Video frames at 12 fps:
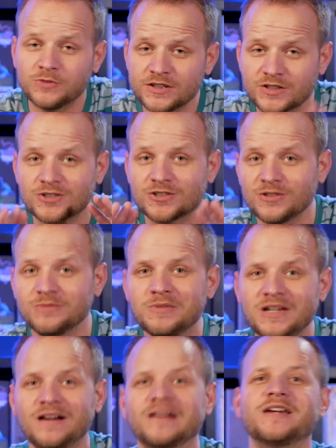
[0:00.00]
which should
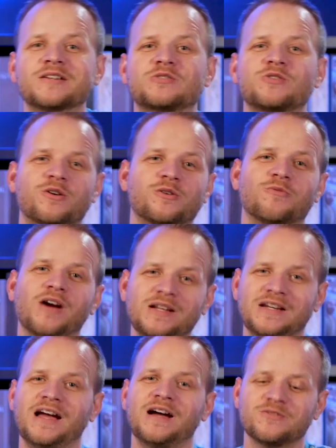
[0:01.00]
be on Kickstarter
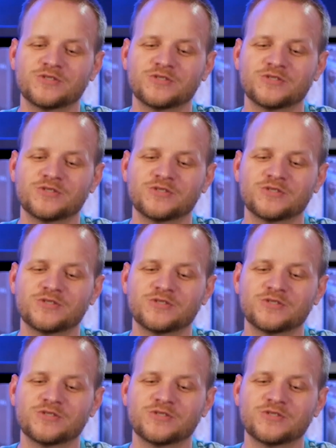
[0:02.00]
right now.